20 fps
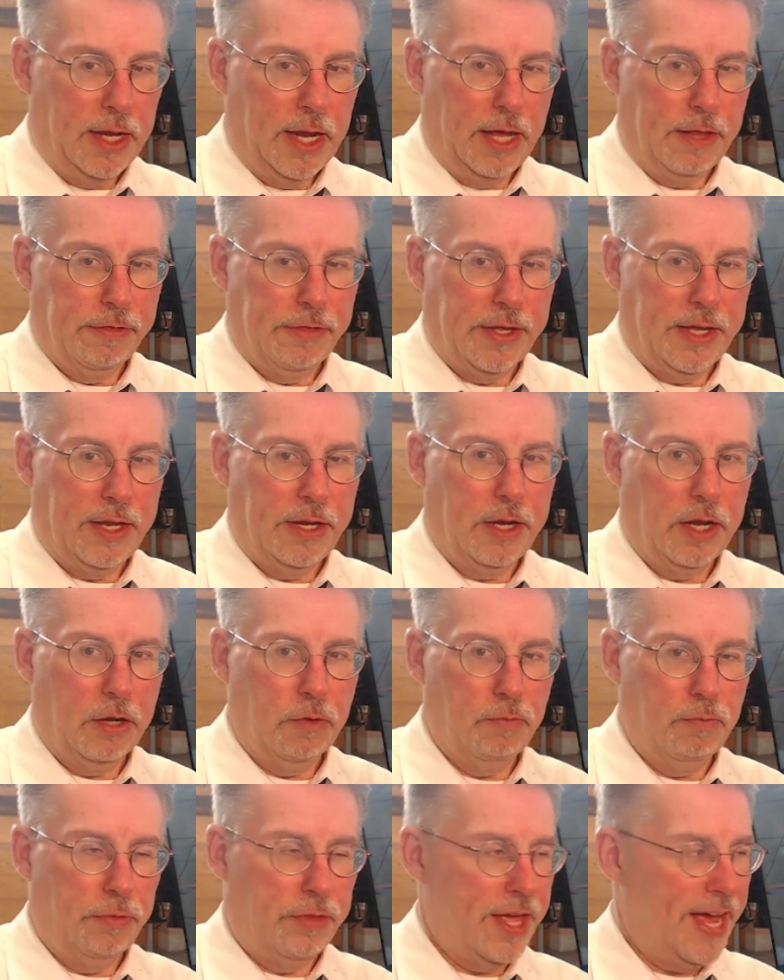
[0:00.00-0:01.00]
and then
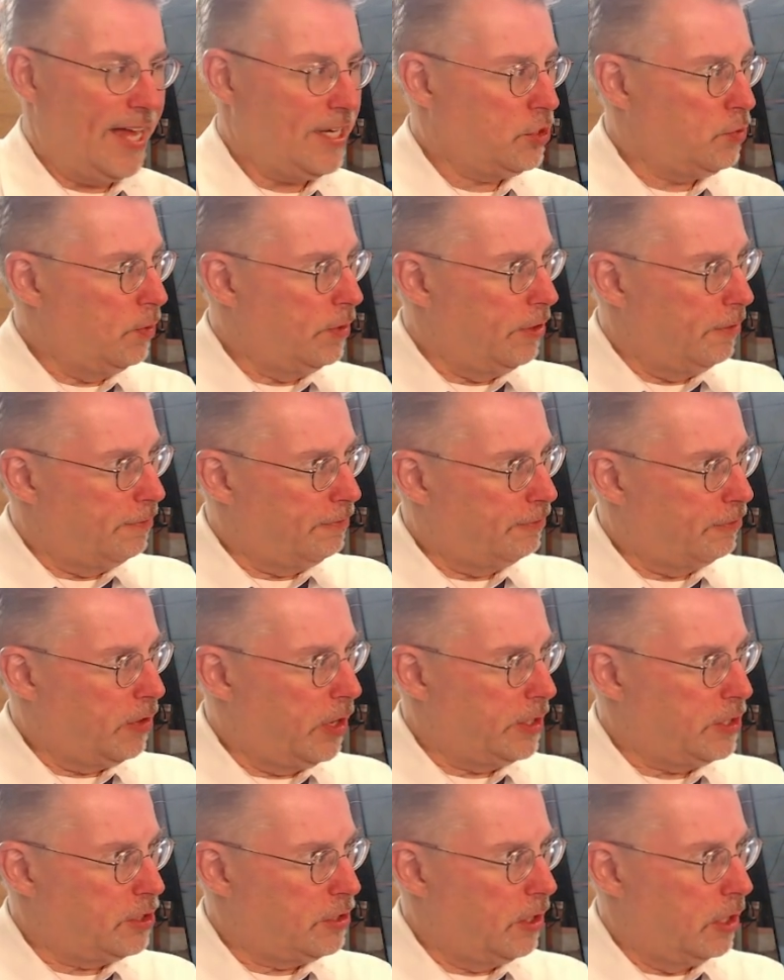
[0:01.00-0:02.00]
that's when the
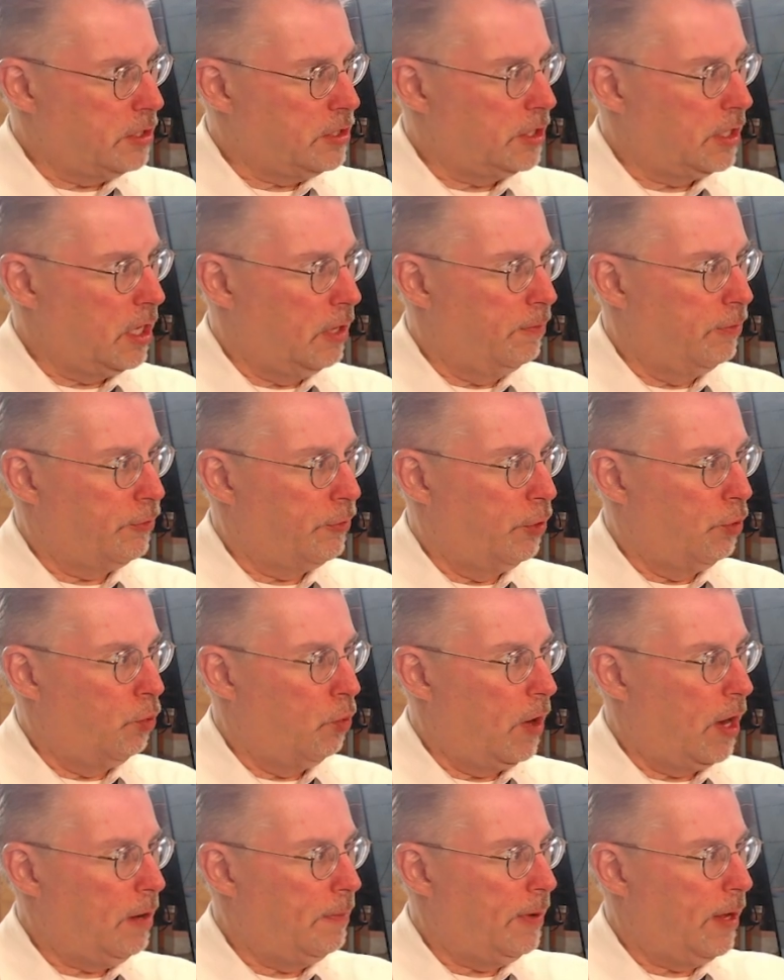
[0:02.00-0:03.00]
front starts to come through
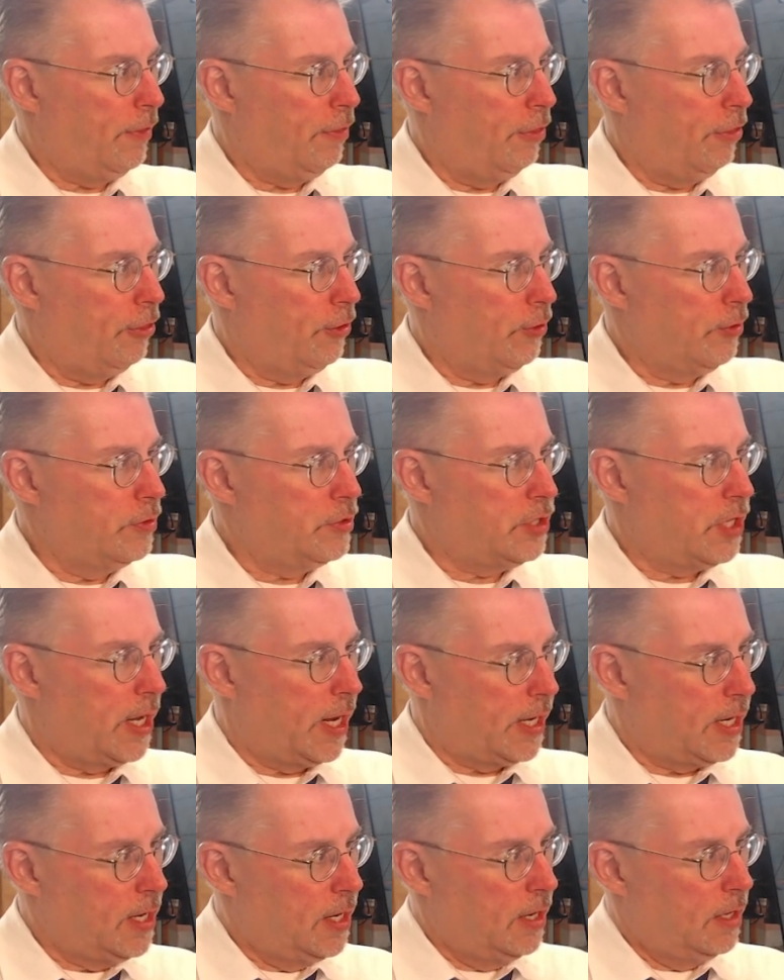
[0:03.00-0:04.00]
right about
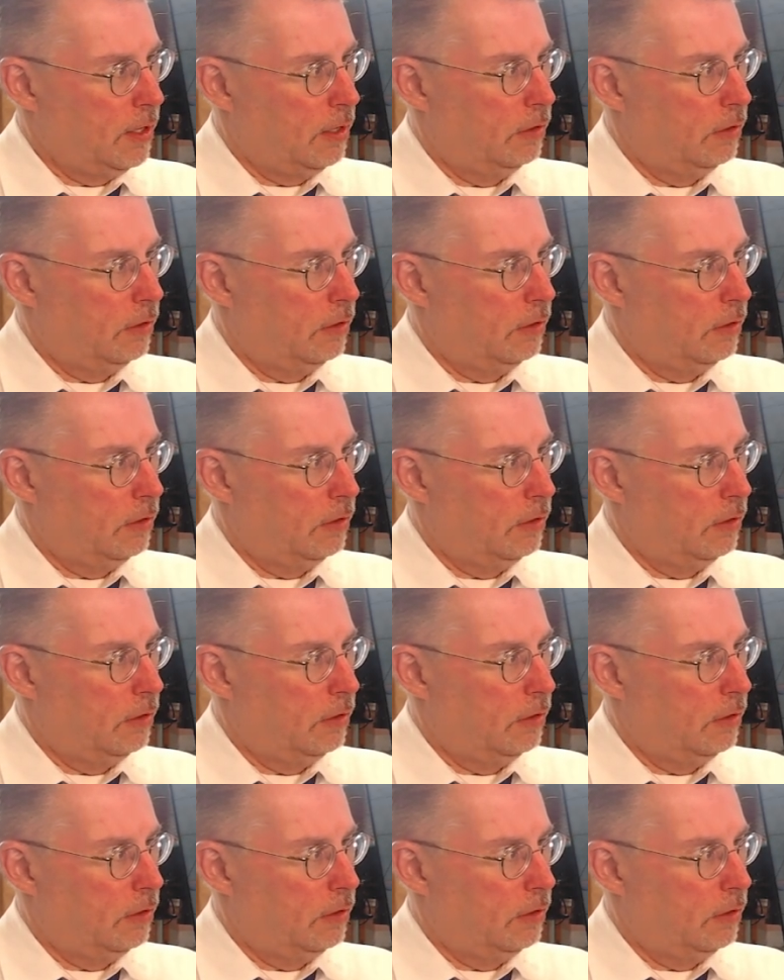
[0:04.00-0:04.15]
Thursday.